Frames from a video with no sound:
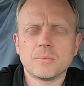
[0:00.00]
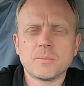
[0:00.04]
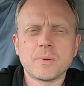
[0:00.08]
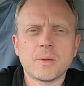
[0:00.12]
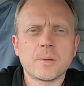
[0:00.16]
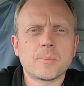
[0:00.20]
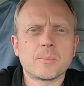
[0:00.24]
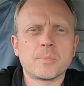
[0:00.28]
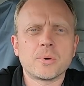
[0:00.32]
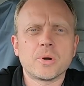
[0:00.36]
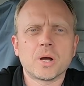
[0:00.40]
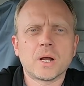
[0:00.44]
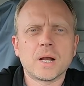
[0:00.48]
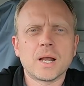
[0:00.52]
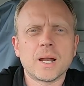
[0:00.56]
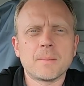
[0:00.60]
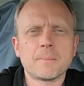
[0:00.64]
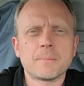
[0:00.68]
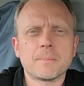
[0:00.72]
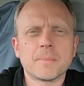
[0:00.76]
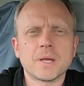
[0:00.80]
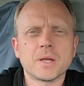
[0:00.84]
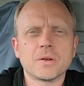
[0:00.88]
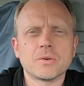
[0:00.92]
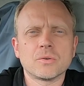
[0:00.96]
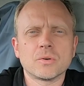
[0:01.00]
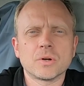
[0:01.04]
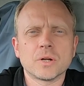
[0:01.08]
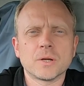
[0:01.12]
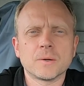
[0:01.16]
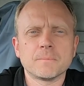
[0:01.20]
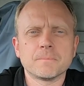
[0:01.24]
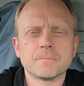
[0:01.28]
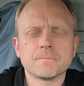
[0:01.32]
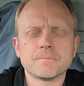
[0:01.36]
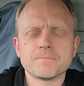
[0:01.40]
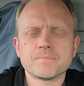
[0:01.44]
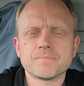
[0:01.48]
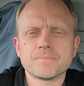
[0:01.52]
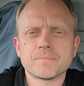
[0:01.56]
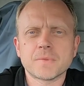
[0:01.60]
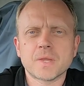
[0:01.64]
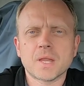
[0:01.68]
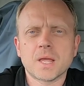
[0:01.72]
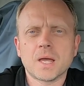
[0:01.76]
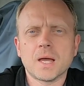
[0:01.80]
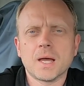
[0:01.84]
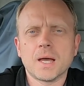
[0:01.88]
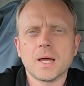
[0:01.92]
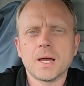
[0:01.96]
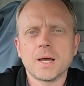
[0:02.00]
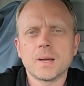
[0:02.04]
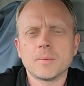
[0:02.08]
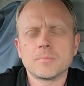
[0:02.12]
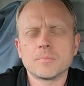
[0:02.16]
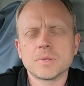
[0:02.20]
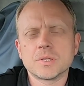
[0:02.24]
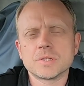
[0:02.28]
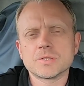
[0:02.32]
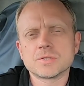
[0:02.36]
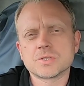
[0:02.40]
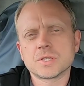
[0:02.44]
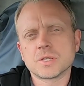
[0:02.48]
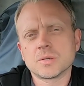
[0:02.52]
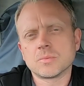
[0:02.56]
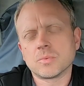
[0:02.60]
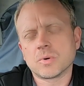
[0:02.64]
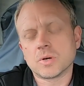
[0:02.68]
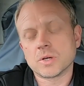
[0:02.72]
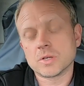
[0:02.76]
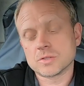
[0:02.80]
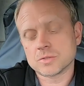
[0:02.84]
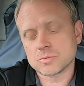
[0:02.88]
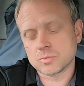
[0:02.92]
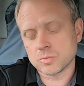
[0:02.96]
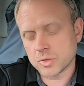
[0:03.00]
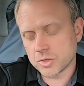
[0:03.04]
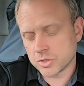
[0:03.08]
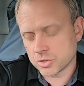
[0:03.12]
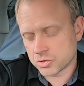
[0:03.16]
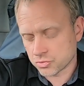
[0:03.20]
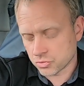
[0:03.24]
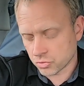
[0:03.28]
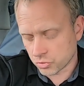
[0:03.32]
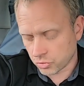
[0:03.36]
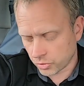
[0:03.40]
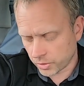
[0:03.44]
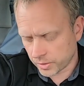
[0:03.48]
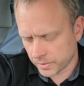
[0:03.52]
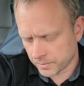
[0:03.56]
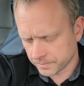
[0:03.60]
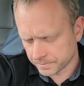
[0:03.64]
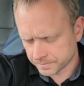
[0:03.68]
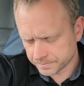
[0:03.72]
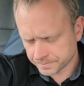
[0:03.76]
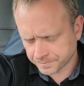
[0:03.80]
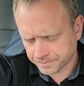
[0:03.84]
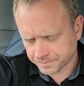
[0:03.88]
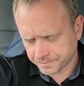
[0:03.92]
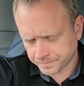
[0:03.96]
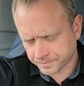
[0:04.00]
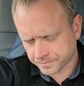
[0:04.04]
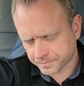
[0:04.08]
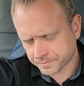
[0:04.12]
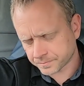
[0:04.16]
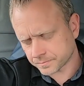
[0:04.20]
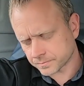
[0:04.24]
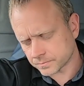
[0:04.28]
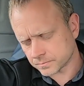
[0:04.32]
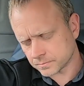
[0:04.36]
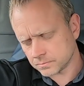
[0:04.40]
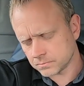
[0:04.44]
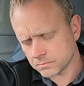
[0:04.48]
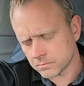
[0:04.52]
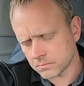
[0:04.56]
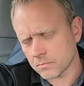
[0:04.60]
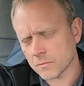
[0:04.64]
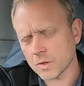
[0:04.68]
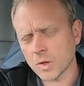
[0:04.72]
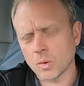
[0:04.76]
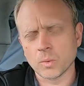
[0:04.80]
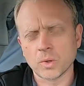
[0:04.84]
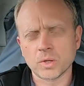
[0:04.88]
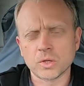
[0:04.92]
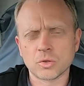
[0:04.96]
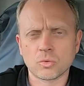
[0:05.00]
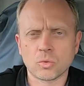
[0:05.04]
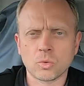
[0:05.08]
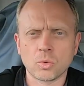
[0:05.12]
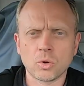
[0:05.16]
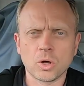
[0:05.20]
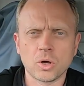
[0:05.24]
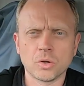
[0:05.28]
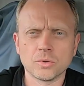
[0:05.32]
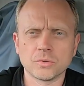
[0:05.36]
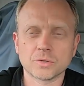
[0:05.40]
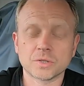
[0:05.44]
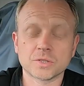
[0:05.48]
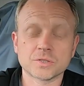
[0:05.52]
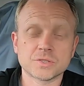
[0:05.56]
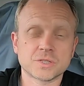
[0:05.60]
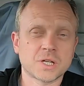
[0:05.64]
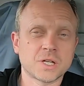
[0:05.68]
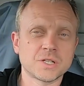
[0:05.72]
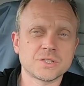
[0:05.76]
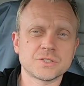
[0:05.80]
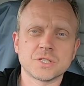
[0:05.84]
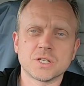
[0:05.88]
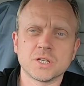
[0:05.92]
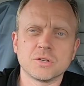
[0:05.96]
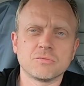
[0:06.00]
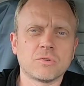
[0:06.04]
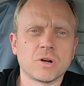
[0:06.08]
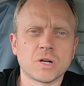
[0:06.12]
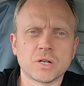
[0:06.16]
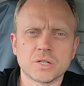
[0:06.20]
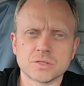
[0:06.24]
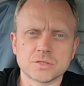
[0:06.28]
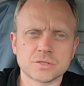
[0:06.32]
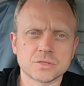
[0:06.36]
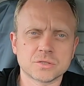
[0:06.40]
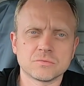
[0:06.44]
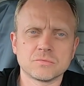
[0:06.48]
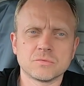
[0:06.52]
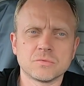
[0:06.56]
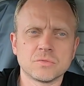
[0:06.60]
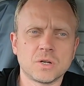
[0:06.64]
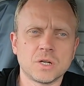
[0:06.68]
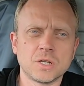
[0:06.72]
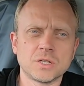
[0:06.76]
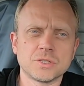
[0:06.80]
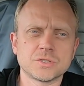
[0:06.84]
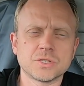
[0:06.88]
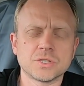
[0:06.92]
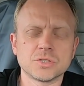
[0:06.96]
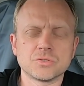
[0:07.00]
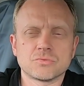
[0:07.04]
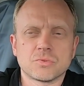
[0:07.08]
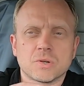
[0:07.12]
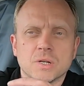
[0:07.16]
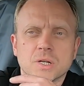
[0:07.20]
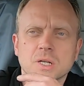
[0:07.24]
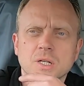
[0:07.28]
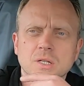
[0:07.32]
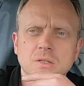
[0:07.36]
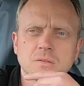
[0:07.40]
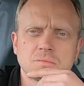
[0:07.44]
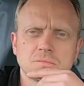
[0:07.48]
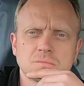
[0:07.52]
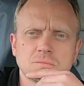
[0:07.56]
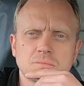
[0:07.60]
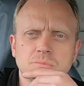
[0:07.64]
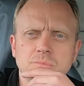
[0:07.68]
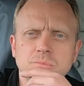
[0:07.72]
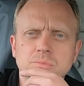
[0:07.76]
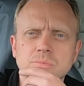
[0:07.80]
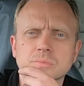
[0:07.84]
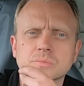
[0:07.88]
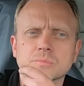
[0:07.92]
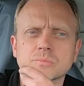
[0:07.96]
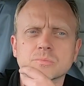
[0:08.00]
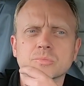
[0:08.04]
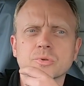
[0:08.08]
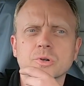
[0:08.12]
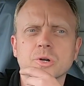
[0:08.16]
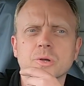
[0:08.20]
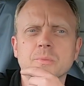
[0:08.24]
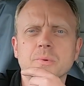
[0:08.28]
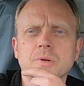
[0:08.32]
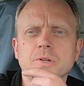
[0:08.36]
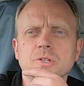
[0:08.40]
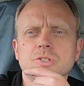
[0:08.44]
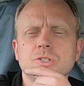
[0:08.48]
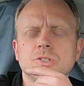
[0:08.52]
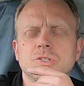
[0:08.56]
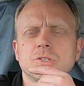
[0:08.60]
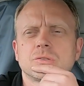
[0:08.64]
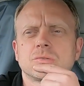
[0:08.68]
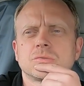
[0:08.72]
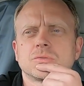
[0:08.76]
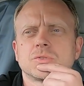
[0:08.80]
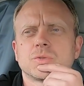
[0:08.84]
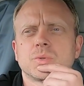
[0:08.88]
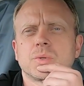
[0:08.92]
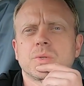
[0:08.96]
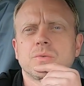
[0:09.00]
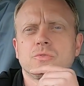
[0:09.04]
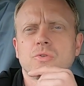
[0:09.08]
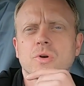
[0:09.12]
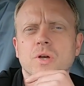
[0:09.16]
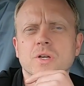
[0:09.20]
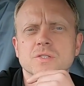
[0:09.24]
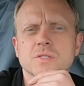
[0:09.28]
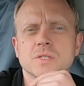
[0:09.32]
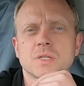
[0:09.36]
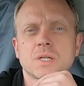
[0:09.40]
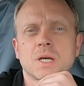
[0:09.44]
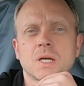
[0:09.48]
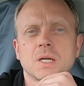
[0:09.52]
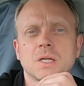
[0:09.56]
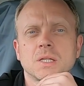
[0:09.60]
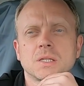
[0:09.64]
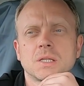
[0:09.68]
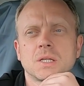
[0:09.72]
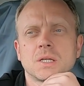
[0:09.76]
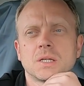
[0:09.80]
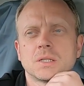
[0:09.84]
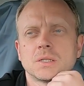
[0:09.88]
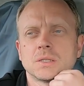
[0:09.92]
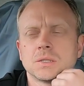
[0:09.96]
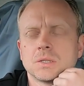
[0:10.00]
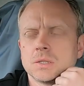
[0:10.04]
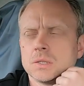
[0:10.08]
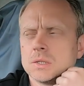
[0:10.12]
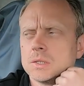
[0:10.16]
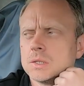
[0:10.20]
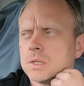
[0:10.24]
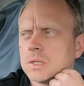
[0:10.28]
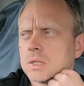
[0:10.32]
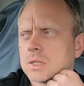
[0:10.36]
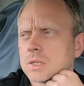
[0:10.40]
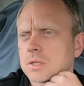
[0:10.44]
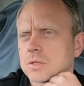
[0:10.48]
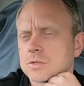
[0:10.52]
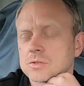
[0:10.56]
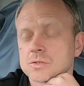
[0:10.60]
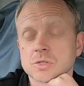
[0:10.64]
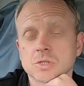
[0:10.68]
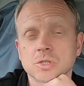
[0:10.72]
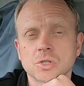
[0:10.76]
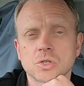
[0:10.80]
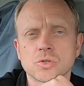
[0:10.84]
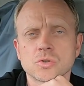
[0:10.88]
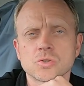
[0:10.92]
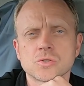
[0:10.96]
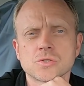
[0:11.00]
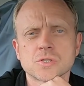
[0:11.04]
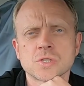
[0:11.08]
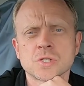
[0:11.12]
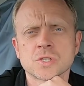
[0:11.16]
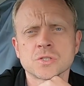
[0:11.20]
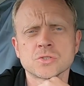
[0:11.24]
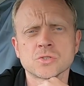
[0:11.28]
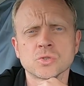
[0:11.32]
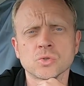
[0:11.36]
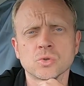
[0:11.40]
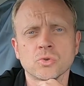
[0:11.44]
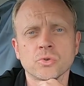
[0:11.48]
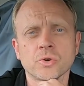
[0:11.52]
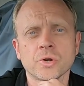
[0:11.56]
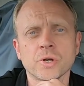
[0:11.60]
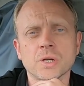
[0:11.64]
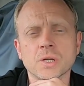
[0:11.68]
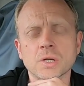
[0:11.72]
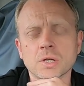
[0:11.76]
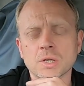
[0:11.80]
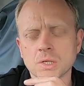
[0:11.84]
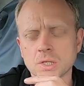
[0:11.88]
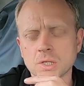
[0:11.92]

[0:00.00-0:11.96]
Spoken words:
Maybe put a clamp meter on it and see what it's drawing when they're all on, because the AC's running pretty much 24 hours a day in there because of the goods they're storing.